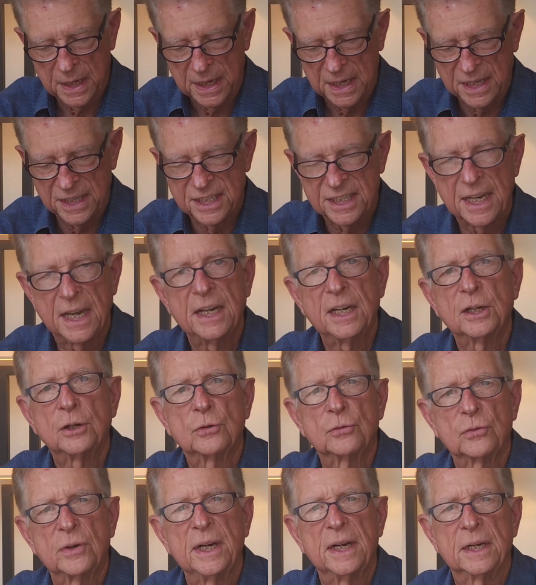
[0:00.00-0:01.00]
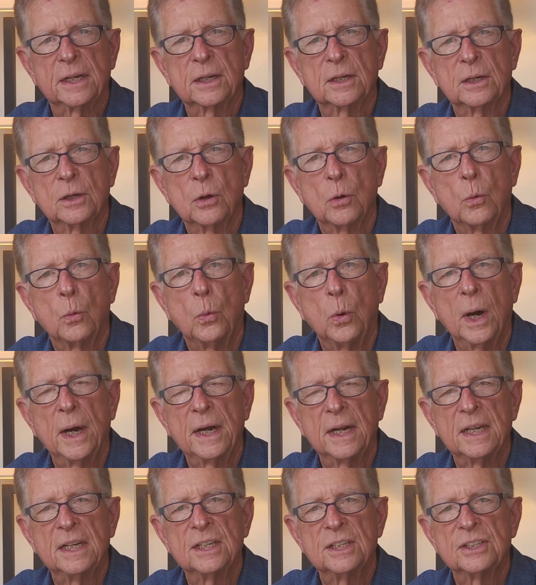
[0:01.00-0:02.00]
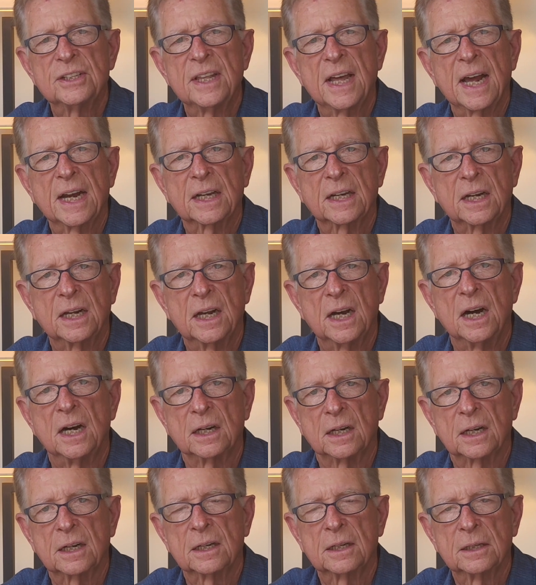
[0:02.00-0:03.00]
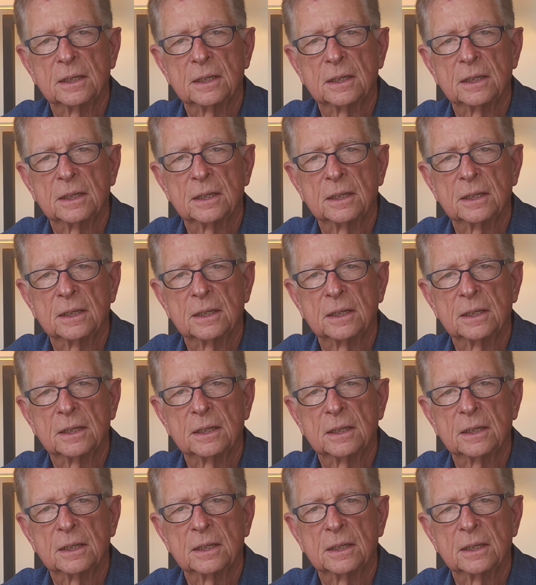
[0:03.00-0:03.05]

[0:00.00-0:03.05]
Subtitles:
he said in Greek, what is that gunk?